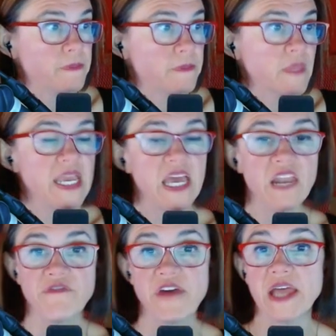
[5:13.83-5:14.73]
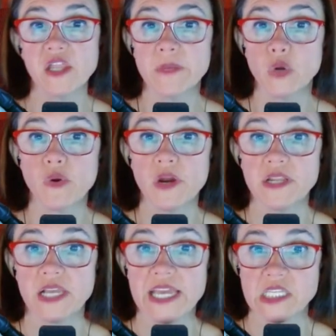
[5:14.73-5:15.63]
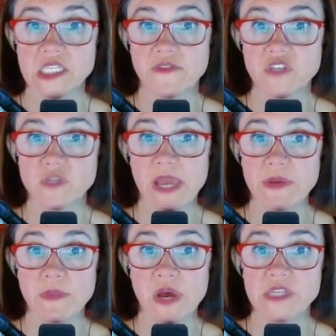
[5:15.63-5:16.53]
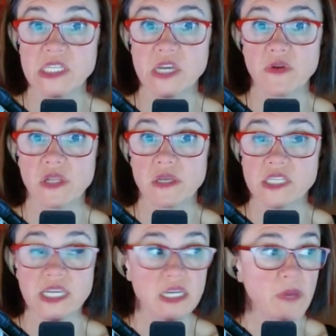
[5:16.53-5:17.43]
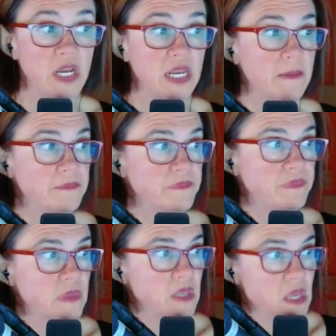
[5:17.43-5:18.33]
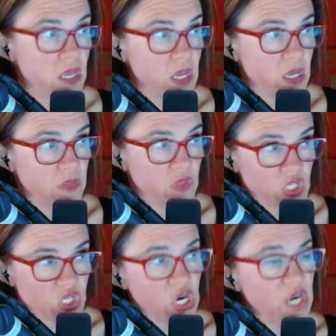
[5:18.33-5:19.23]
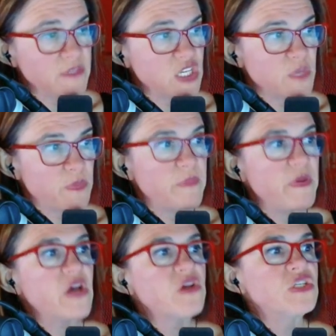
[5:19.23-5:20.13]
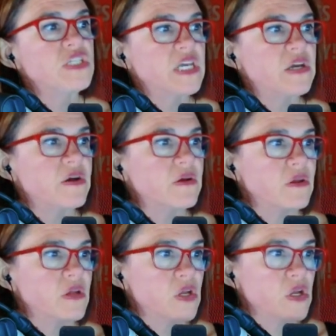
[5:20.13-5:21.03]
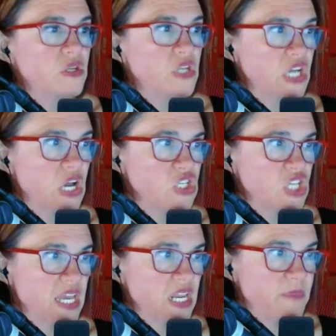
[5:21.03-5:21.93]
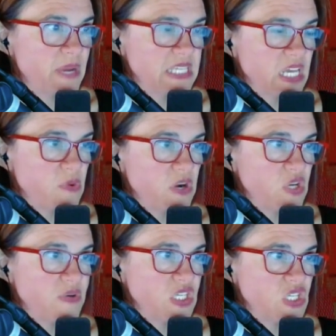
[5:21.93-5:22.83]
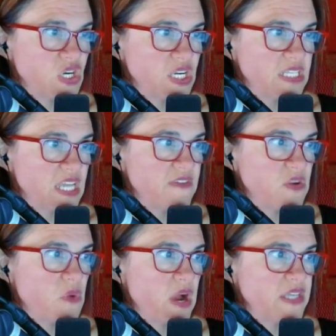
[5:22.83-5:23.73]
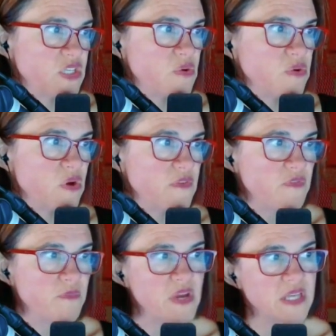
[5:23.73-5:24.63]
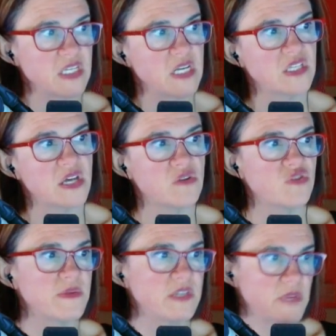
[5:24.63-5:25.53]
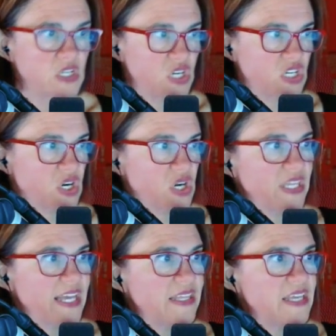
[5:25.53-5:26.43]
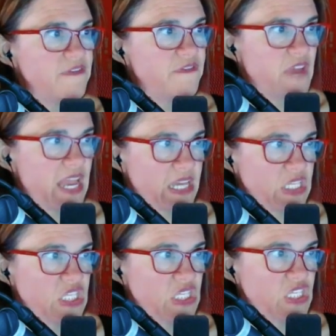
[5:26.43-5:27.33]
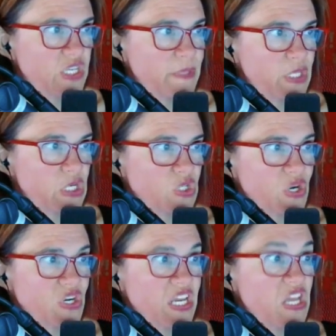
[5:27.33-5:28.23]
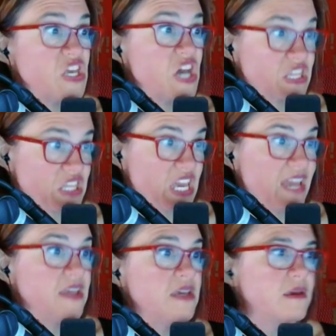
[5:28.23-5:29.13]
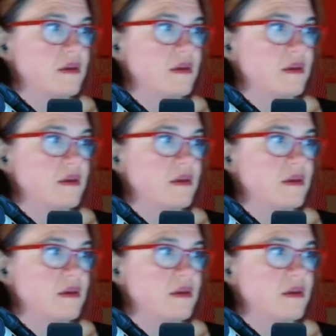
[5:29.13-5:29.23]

He had to file them in court in the cases of his baby mamas seeking the money. The terms of the proposed deal negotiated by Delaware U.S. Attorney David Weiss, a holdover from President Donald Trump's administration, are likely to face similar scrutiny. You think?